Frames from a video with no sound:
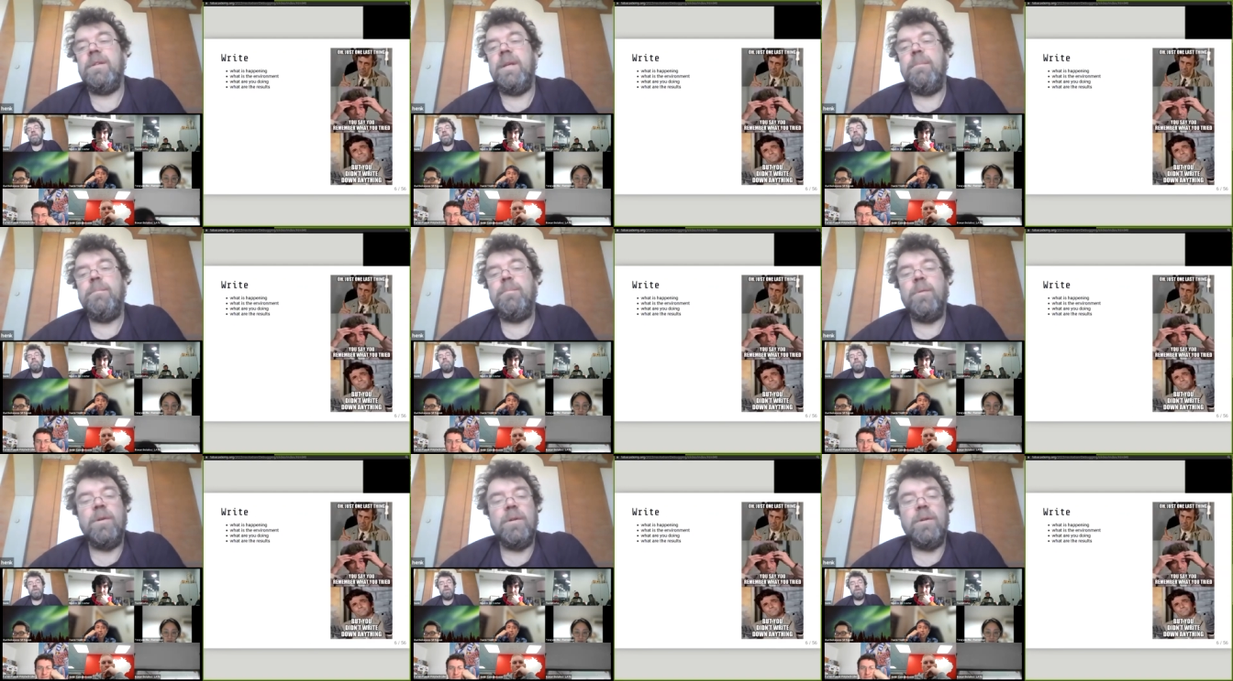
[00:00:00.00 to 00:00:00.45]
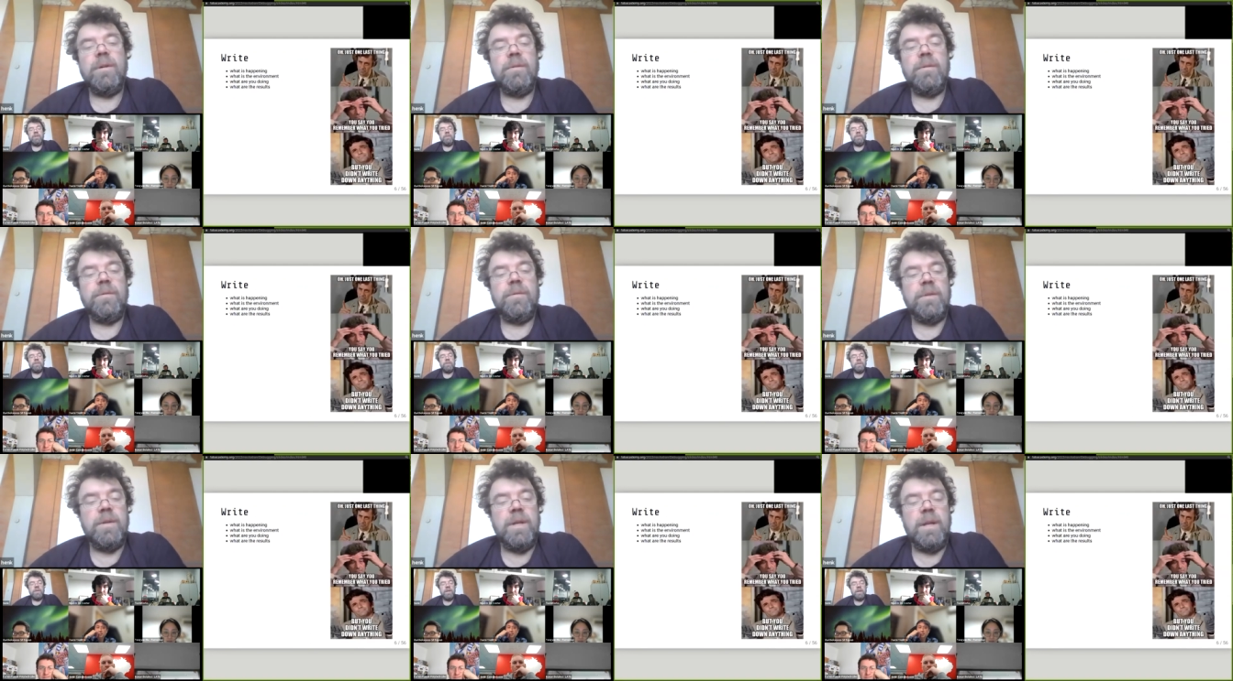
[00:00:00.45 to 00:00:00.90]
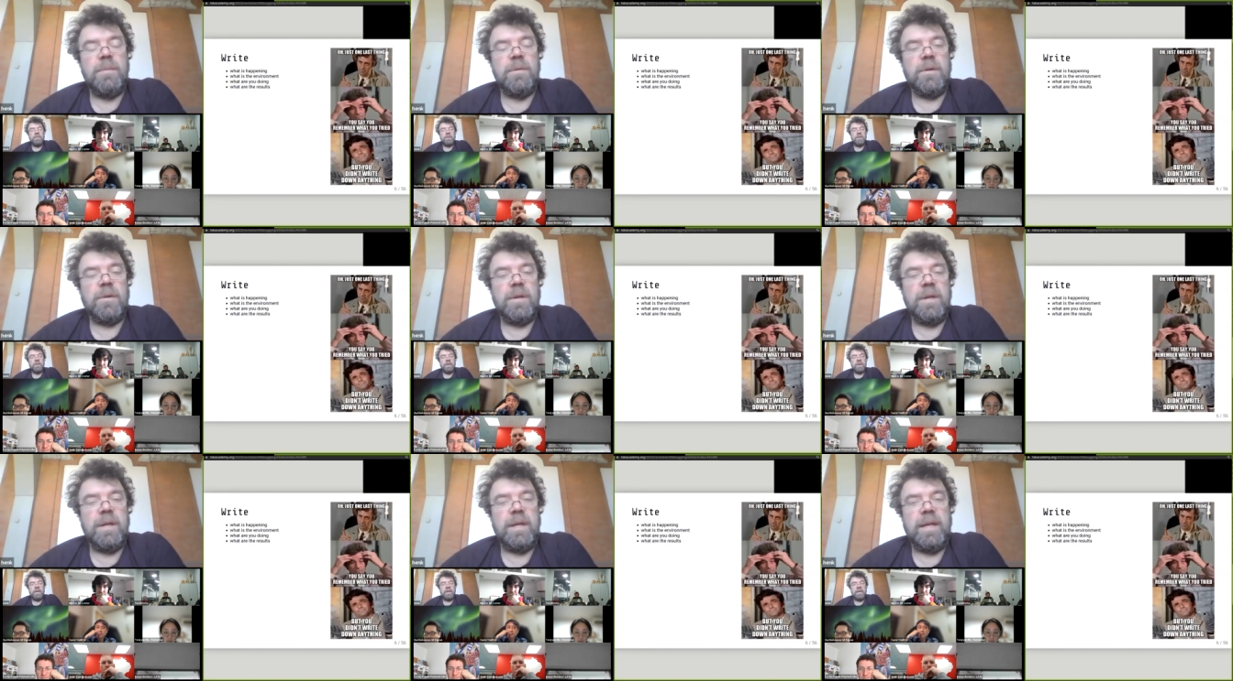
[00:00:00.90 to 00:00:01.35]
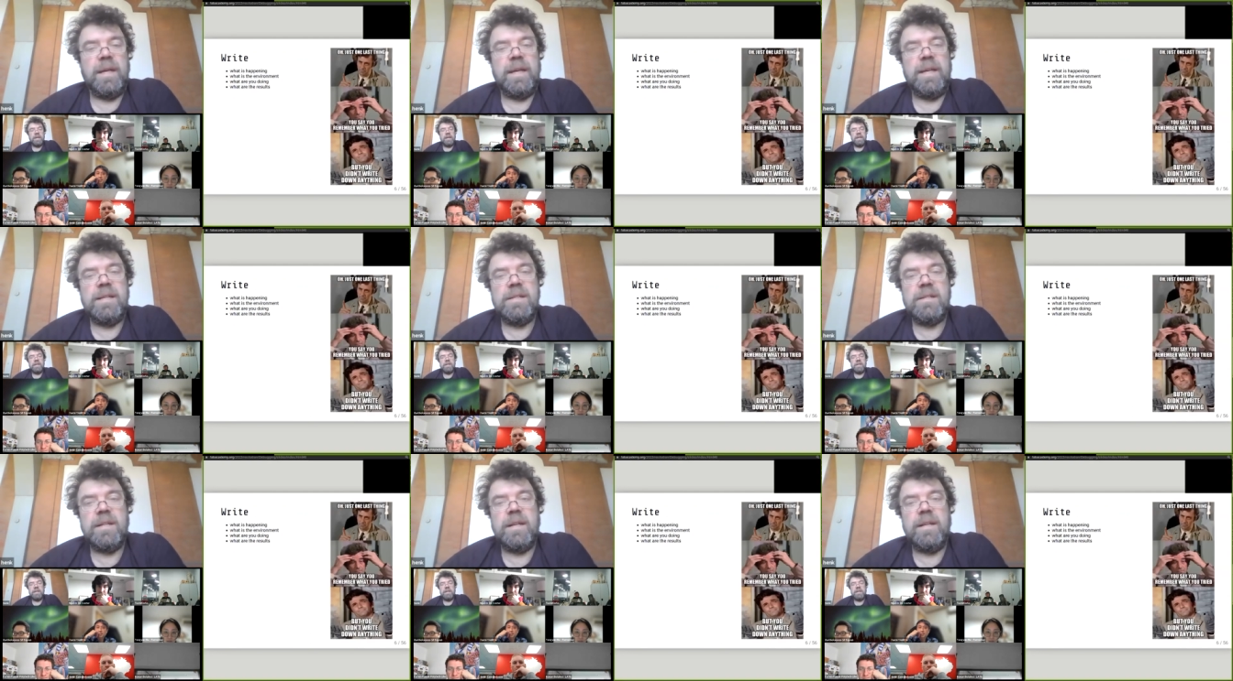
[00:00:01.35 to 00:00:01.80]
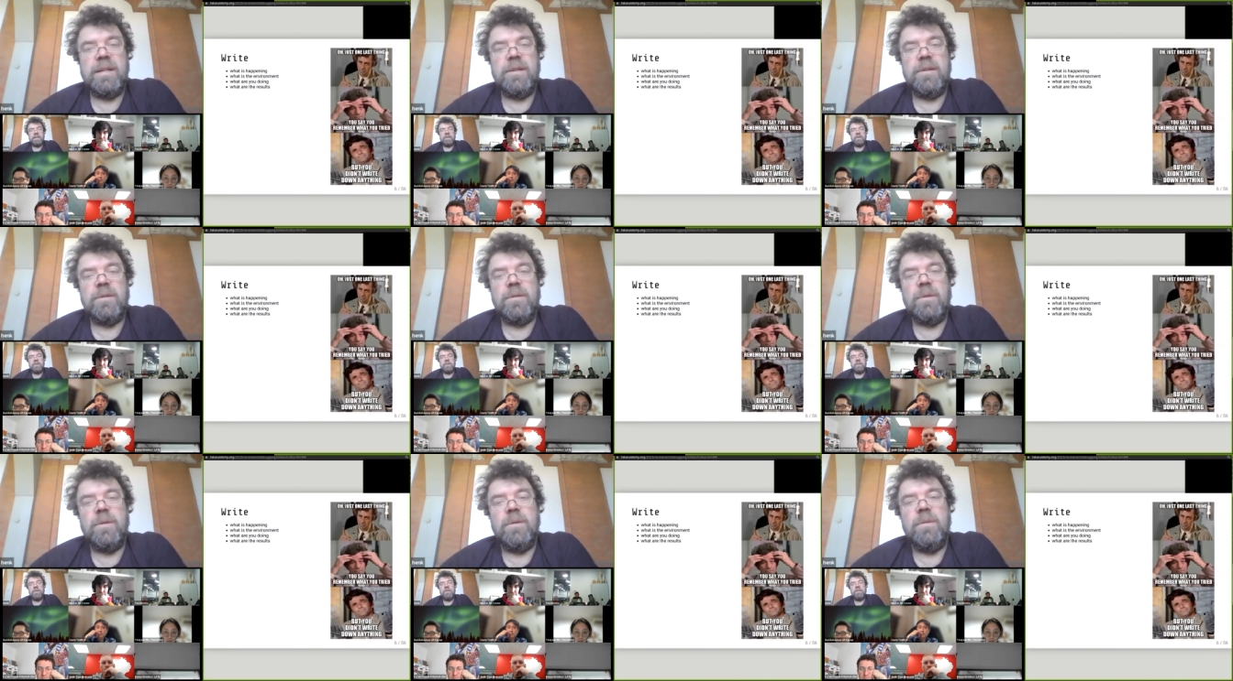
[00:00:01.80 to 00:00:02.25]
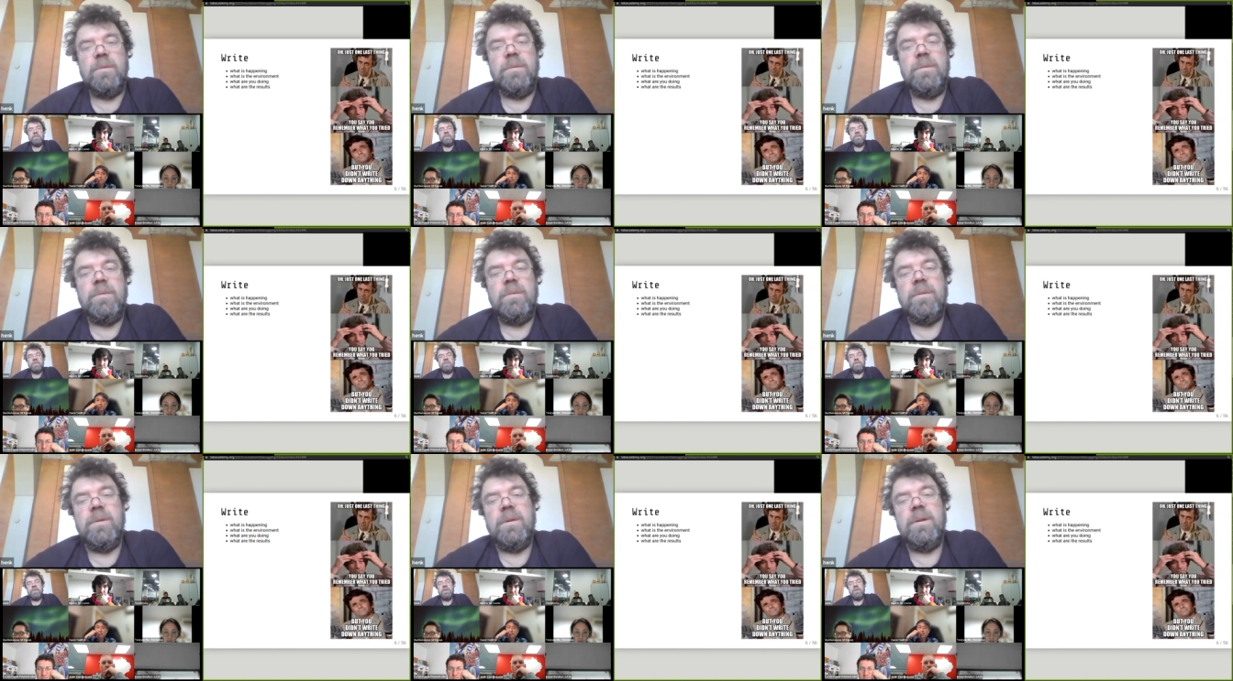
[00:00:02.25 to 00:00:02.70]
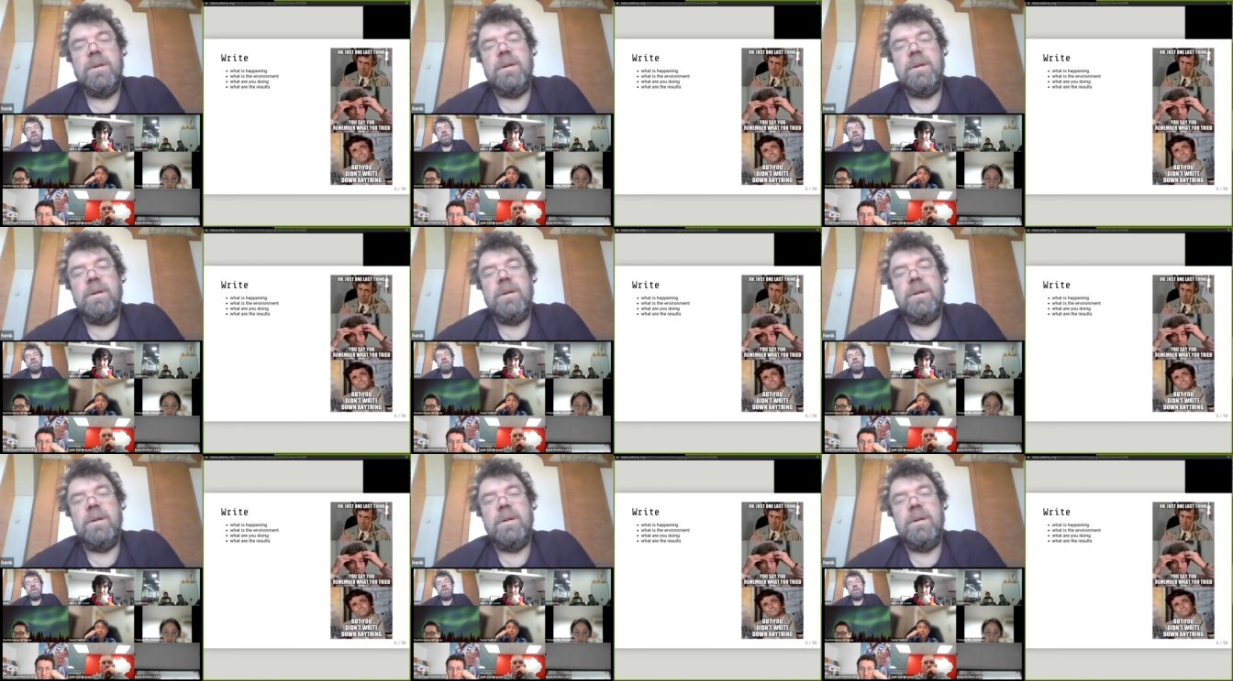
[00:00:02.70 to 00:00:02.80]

important for debugging is that you